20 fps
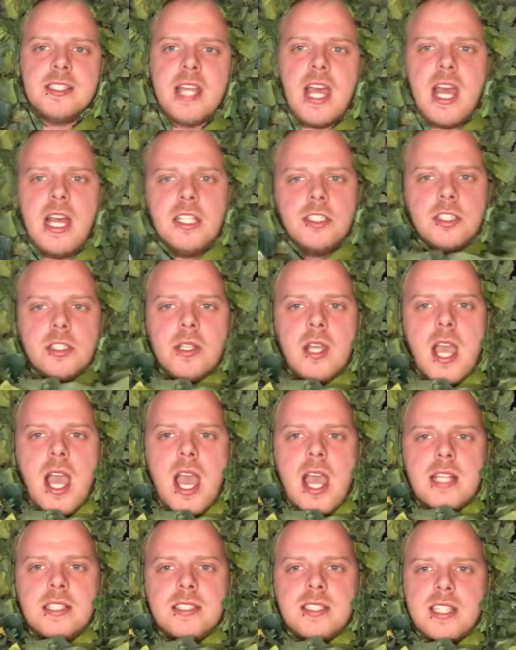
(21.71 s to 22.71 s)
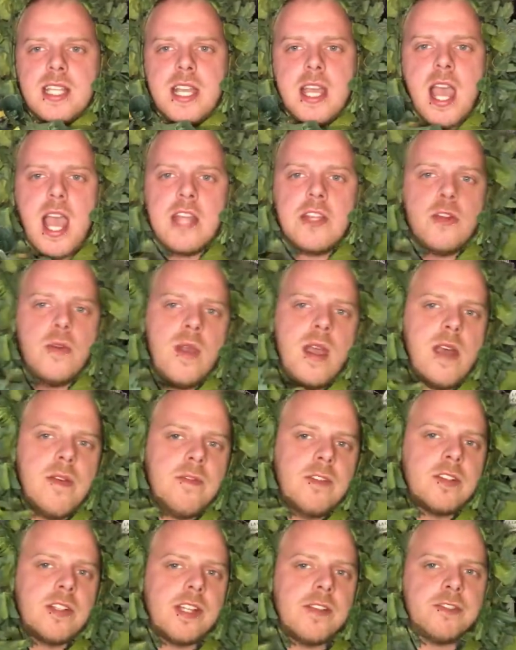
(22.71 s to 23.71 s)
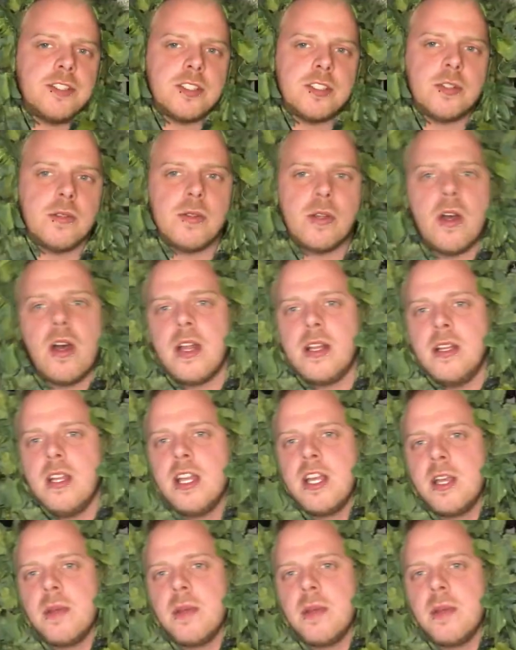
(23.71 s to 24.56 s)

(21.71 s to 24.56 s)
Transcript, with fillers: As you guys see, I do have a leaf suit on,